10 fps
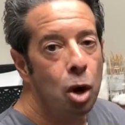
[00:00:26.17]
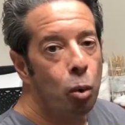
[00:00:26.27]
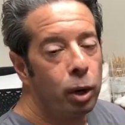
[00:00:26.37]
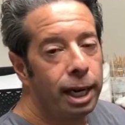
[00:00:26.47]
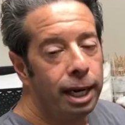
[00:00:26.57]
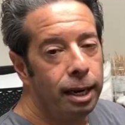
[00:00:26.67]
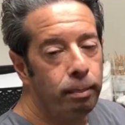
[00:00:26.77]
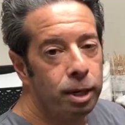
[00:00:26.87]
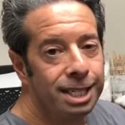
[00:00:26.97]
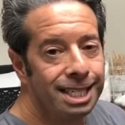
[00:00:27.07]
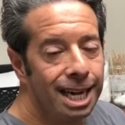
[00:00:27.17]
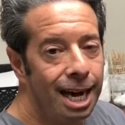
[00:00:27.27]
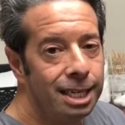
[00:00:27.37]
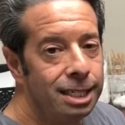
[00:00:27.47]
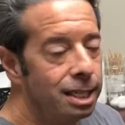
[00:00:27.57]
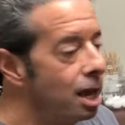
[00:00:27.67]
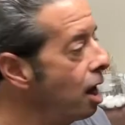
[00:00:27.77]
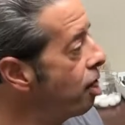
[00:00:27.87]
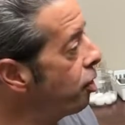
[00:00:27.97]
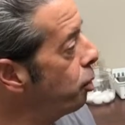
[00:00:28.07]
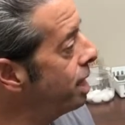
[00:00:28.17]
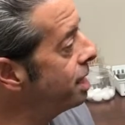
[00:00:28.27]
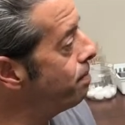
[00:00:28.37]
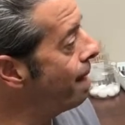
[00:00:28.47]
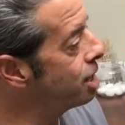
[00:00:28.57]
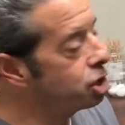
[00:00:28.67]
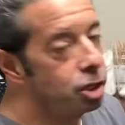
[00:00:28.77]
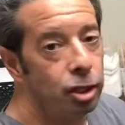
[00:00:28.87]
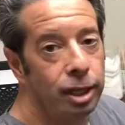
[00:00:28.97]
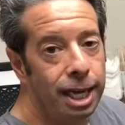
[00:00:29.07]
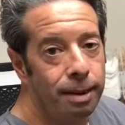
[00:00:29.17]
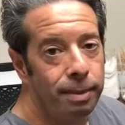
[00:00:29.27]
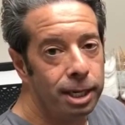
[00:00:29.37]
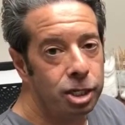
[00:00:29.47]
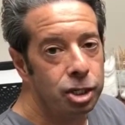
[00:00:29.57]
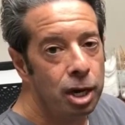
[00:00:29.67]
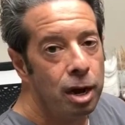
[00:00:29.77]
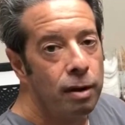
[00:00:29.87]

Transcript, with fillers: We're getting a precise three-dimensional image